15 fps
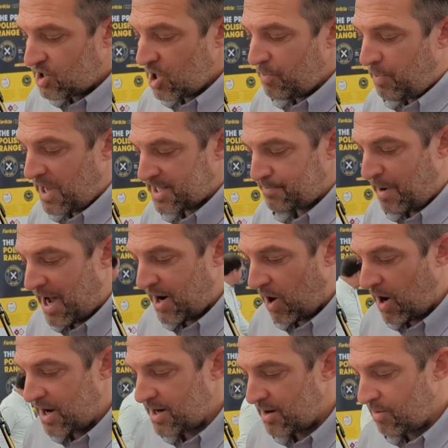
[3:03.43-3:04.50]
the Duplex
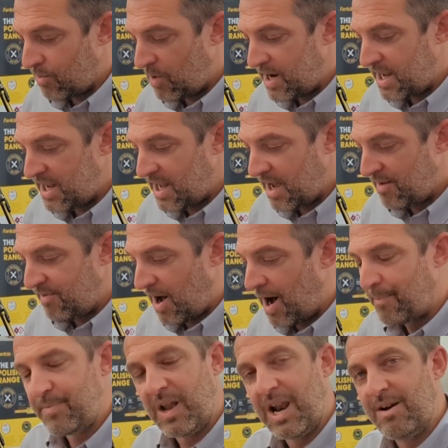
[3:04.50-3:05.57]
Padeye, we have
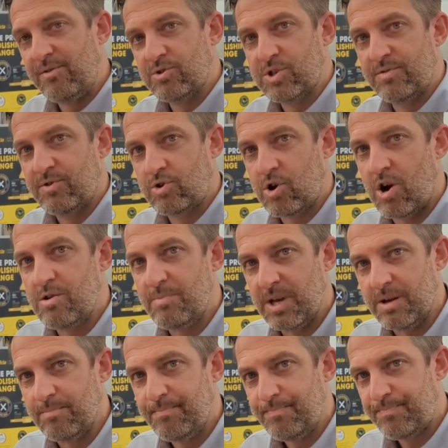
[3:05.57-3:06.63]
upped the levels of
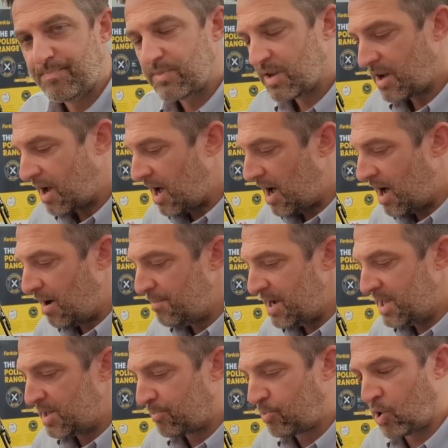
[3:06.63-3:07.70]
chromium
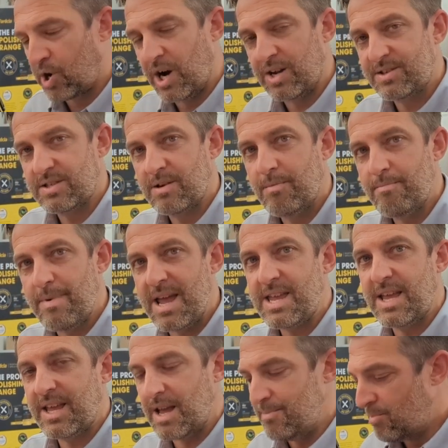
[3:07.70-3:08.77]
in the product,
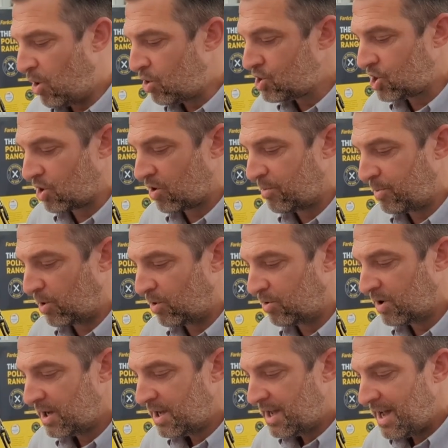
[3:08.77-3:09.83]
making it more
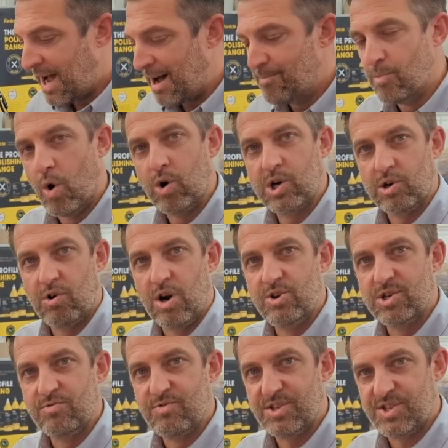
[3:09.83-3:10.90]
durable and more
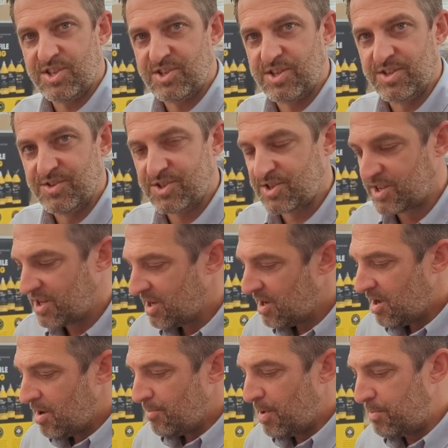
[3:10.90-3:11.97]
corrosion resistant.
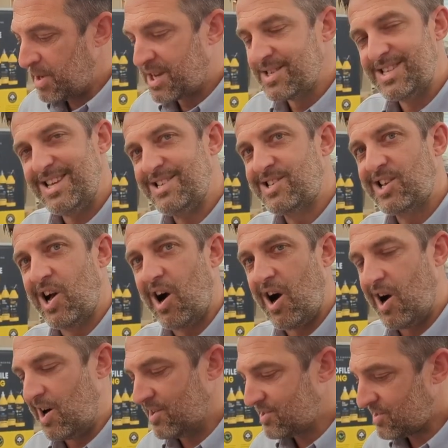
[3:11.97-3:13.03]
But because it is
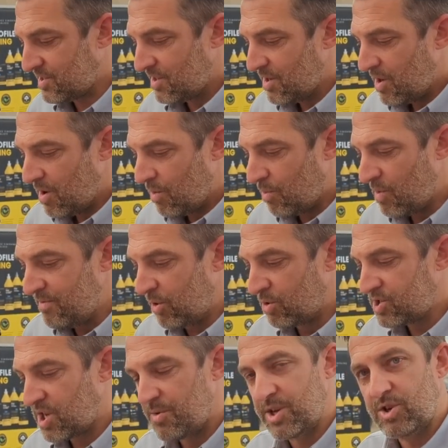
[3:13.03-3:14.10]
cast, we've
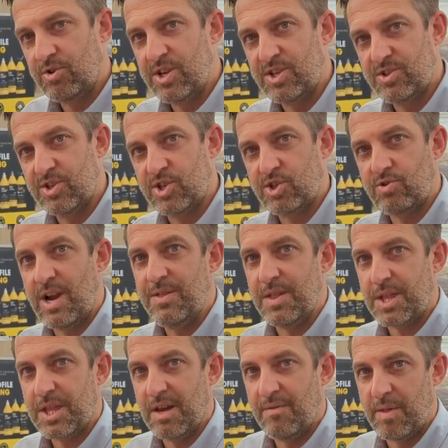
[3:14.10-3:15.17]
also increased the
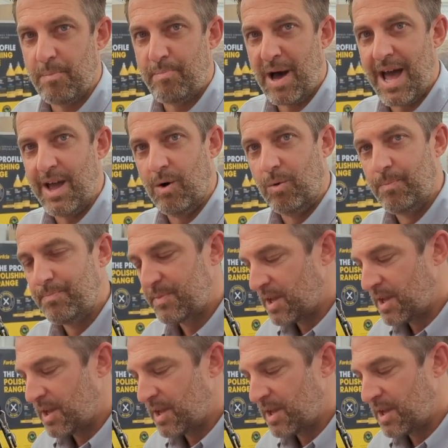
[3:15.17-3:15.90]
strength of the bail.